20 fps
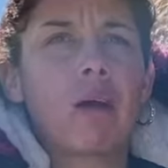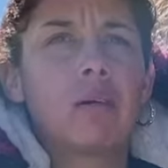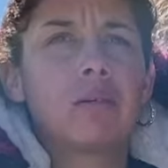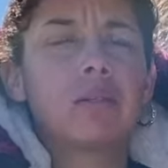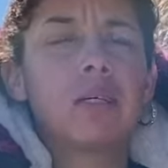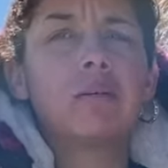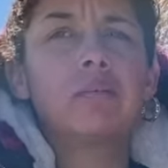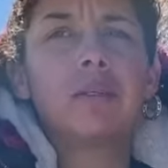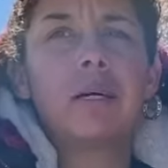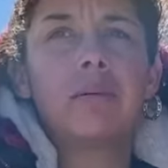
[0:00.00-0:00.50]

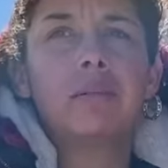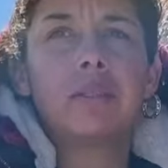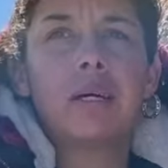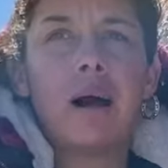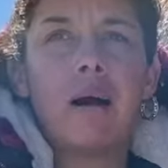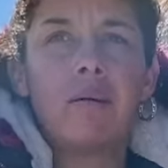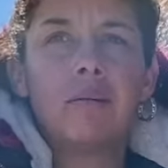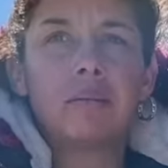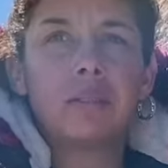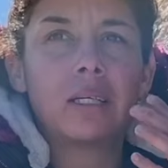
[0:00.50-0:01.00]
Sometimes,
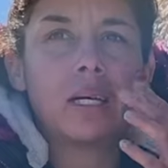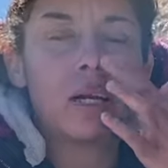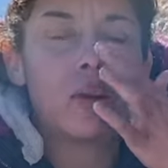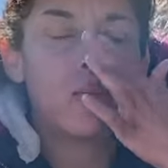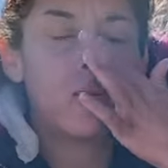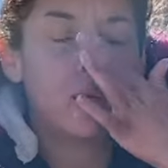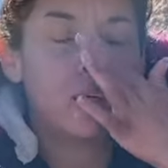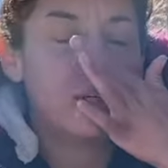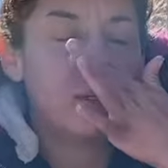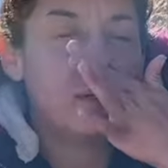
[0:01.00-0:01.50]
yeah. I get a
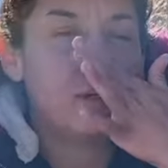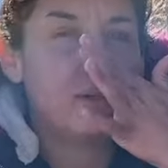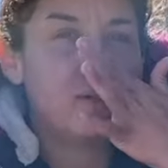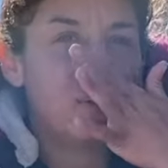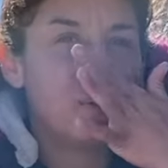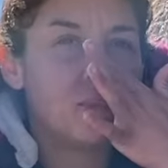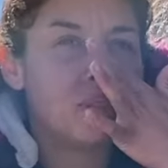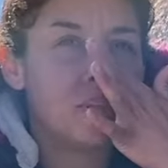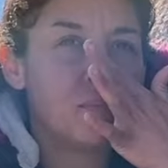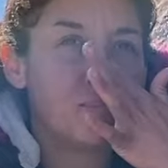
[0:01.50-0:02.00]
runny
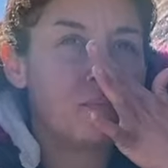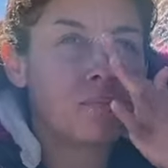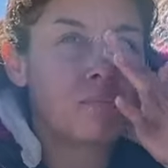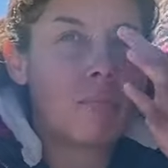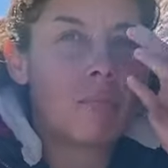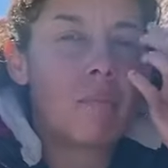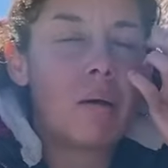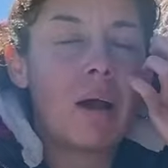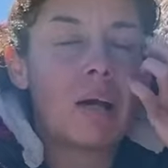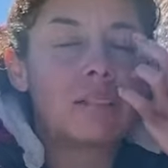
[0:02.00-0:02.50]
nose.
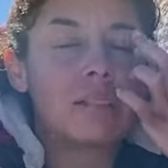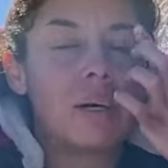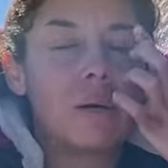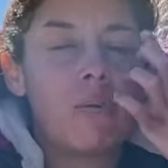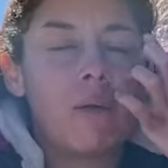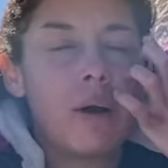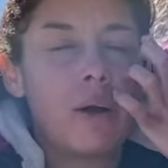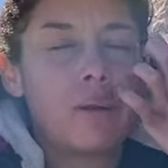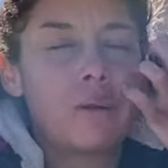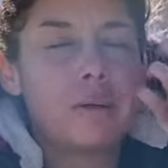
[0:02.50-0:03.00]
Mm. My eyes get
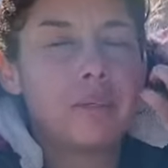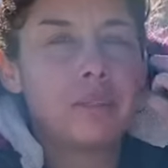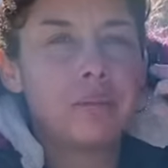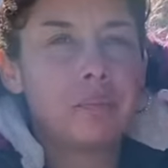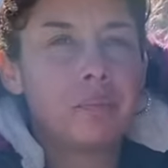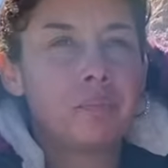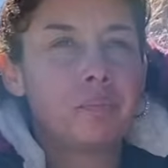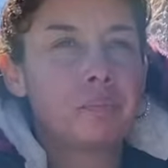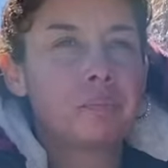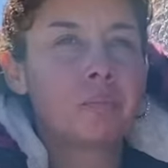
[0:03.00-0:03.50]
watery.